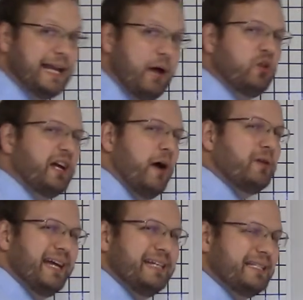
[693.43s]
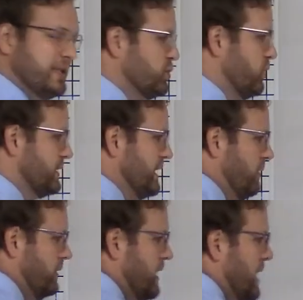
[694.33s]
look how nice this works
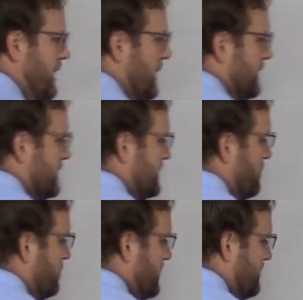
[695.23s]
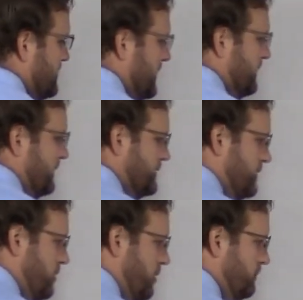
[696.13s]
out. 0 times anything is
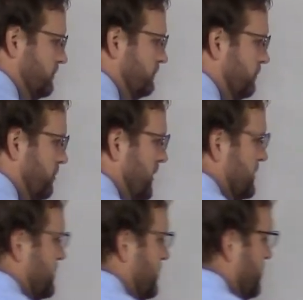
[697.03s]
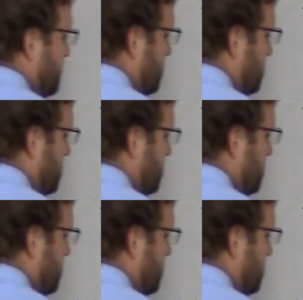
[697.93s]
0. Plus 2